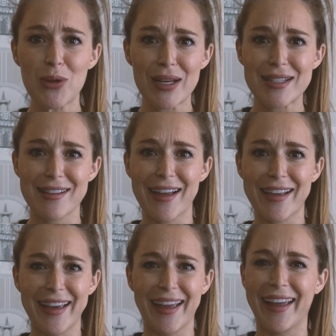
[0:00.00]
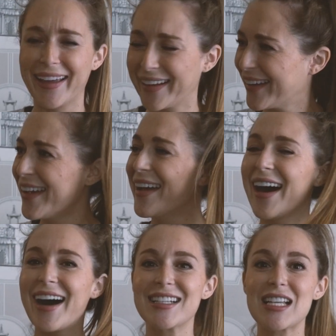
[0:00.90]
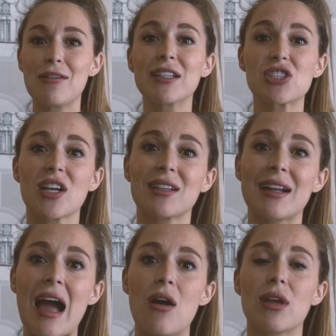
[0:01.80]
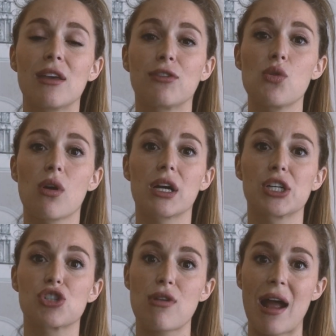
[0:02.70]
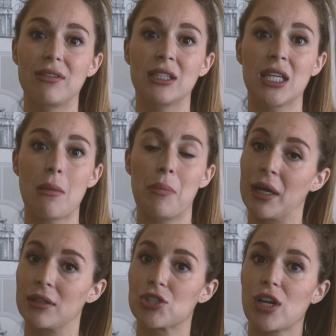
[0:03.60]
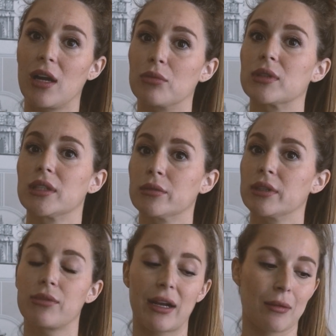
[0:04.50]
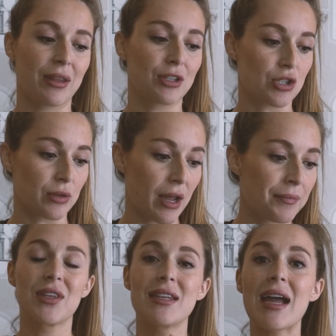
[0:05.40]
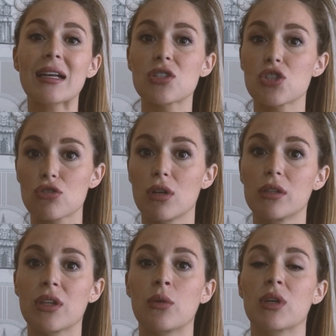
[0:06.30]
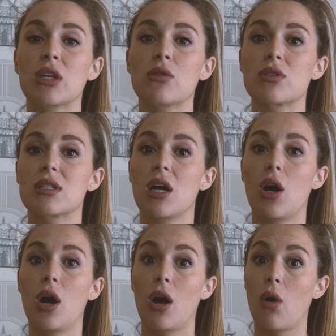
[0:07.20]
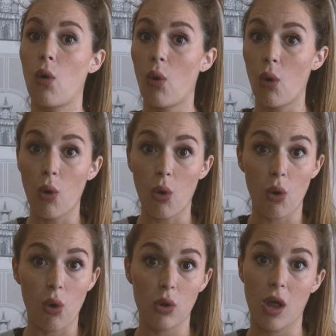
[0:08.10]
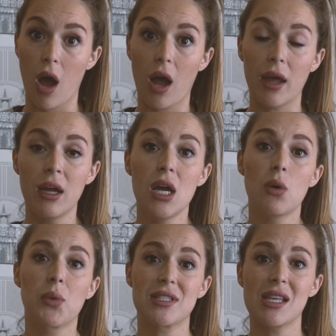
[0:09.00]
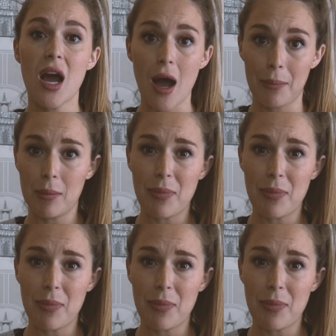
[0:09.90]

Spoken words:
you guys like it. Definitely check that out if you are a traveling bunch. I really, really recommend the Doona. The next stroller that we used a whole lot was the Uppa